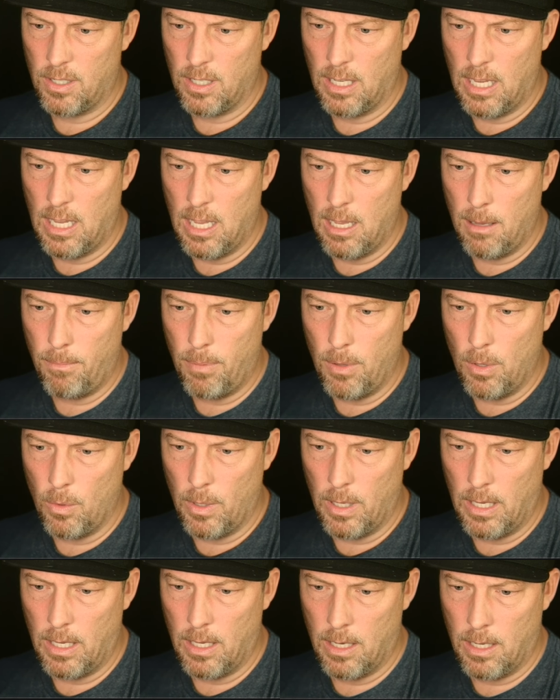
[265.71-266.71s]
to keep you
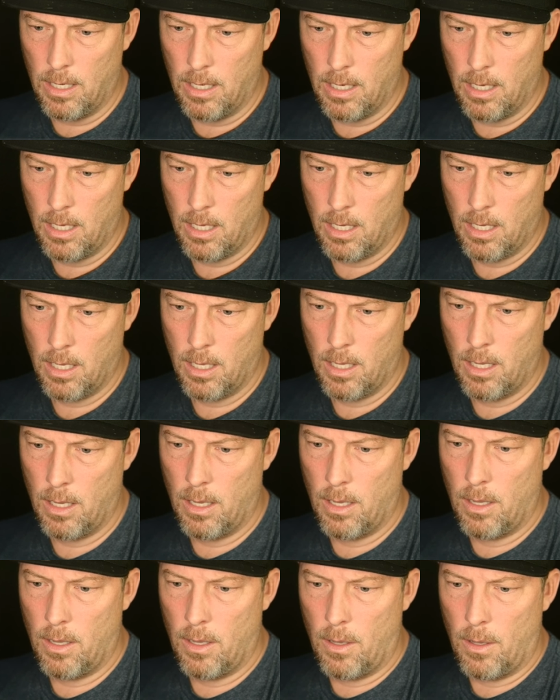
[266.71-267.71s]
in
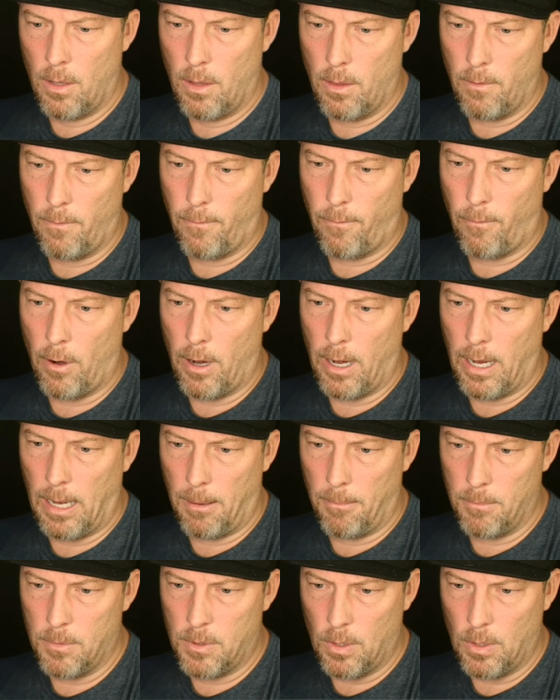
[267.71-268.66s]
the frame.